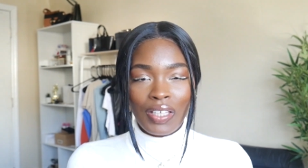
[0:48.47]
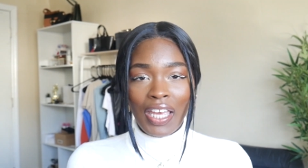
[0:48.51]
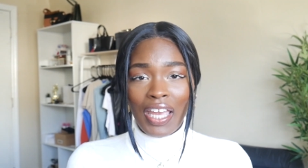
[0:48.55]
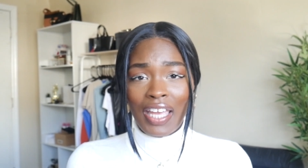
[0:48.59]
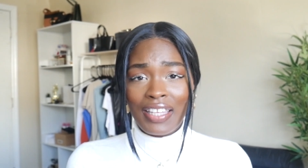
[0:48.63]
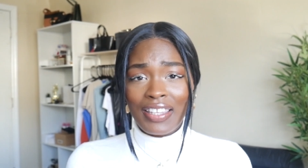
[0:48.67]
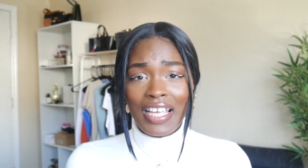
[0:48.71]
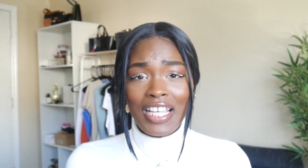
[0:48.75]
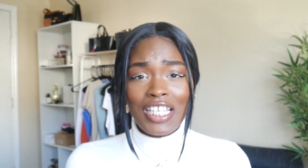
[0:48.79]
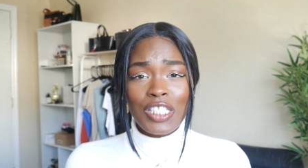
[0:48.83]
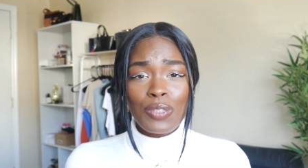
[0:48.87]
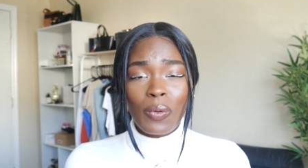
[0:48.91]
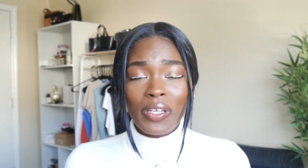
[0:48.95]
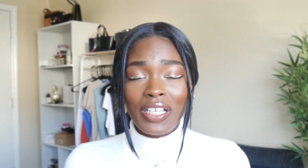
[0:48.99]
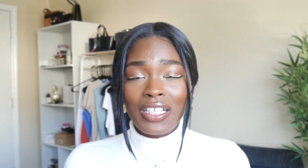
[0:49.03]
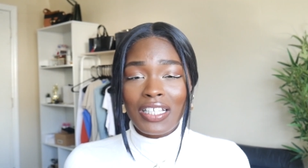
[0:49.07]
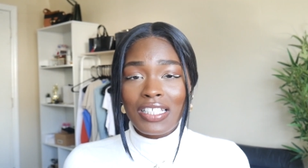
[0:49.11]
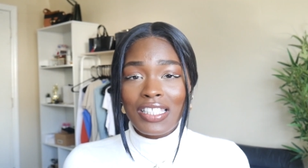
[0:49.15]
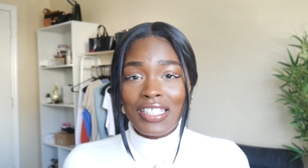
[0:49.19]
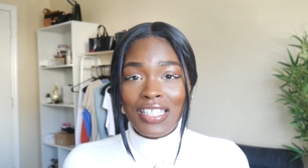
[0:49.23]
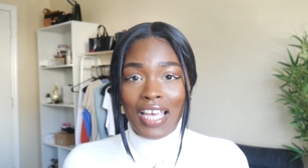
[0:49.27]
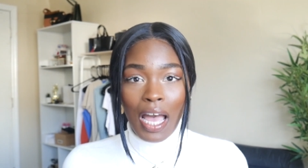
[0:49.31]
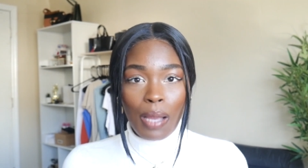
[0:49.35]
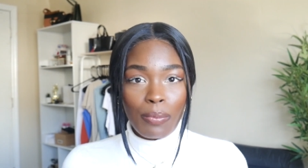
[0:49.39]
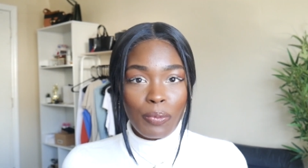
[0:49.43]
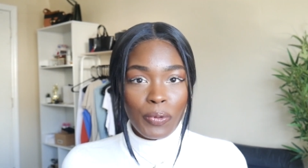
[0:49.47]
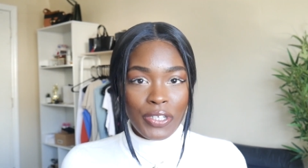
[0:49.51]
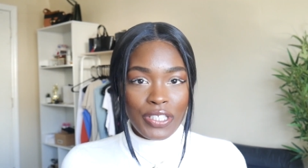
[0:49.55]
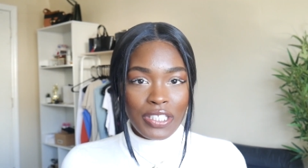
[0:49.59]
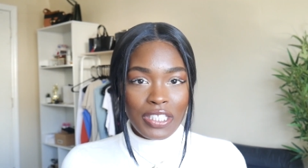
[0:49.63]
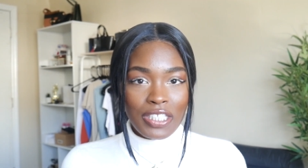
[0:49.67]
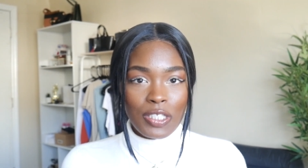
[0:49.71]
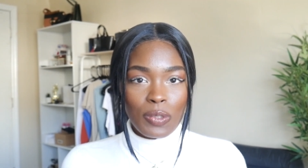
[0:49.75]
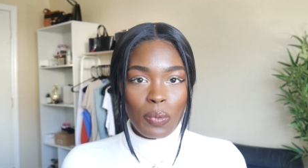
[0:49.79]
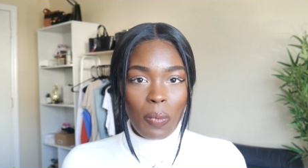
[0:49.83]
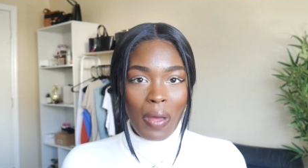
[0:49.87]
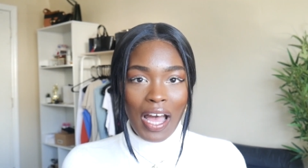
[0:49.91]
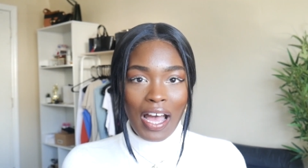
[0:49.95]
And that is one of the top
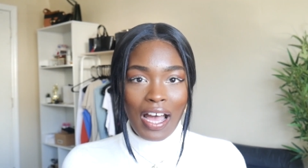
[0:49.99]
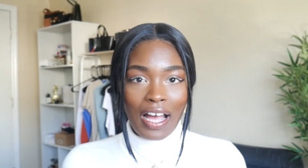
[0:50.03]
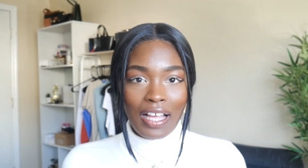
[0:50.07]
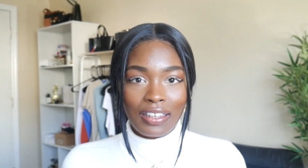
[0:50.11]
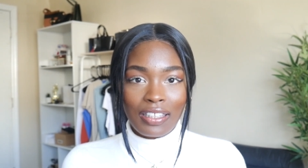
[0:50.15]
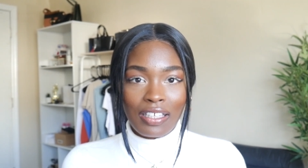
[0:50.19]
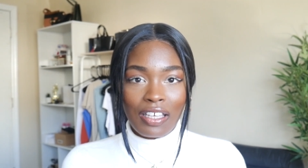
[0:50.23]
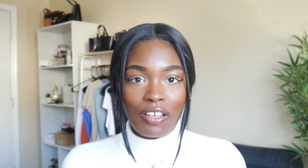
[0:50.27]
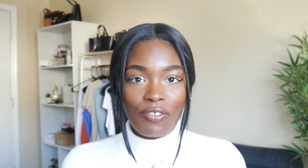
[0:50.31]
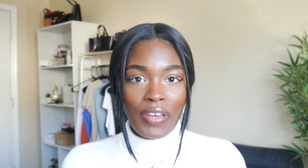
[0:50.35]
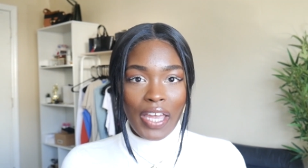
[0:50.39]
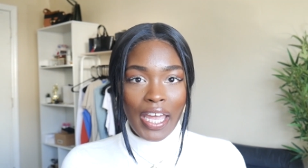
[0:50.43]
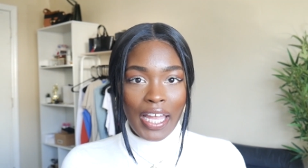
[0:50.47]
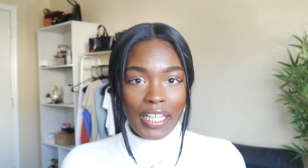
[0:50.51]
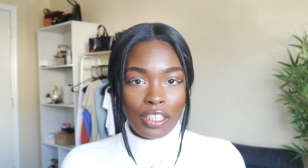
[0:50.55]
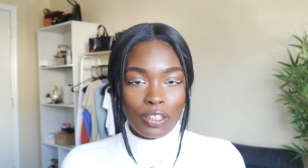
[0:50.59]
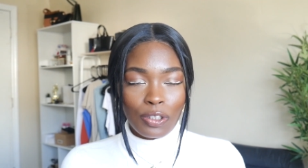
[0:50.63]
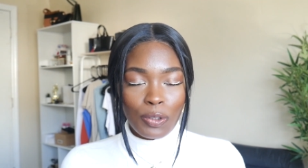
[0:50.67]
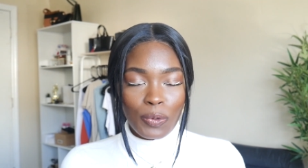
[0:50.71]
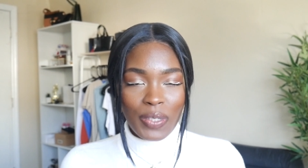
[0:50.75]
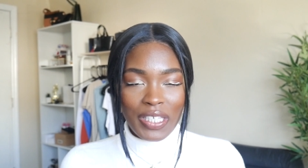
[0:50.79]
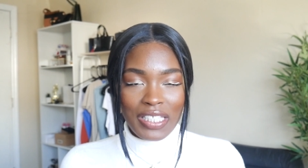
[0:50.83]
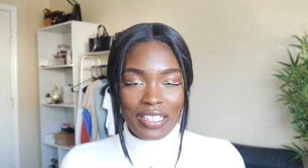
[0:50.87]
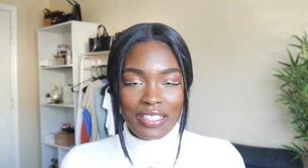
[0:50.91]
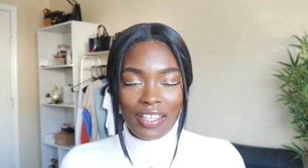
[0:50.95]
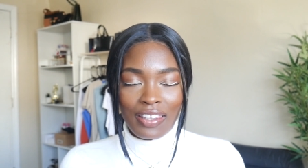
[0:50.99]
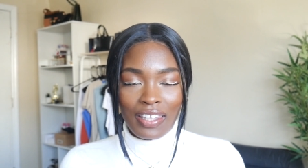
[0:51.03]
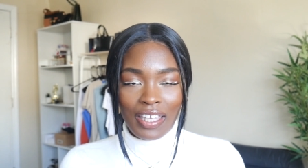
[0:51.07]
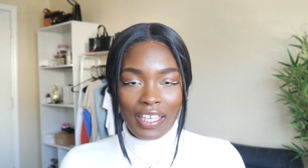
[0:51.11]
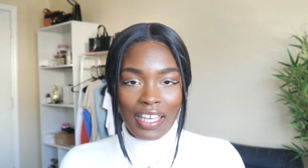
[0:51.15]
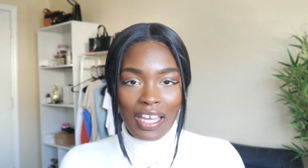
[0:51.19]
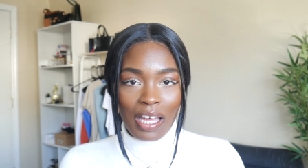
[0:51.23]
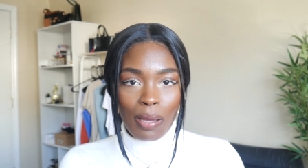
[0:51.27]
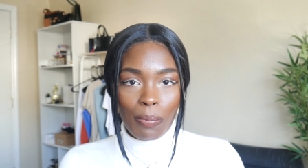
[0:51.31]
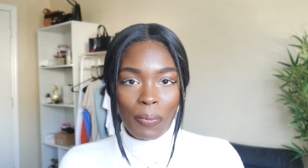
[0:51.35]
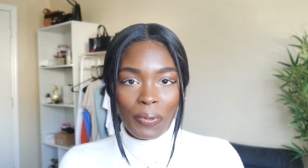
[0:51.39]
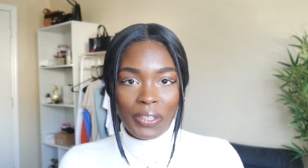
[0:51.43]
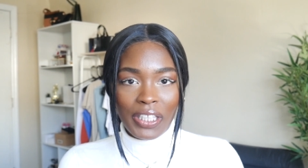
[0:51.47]
reasons why I love Ana Luisa, the
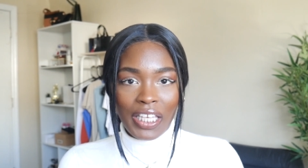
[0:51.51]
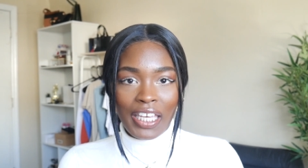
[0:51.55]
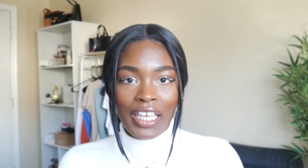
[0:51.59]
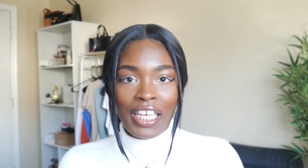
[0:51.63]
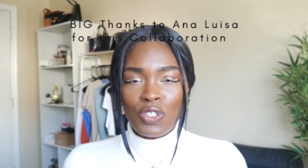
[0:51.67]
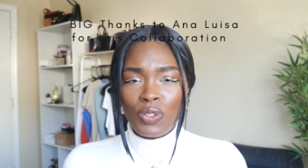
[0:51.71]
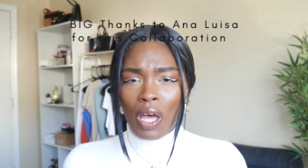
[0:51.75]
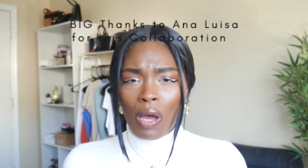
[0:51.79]
company.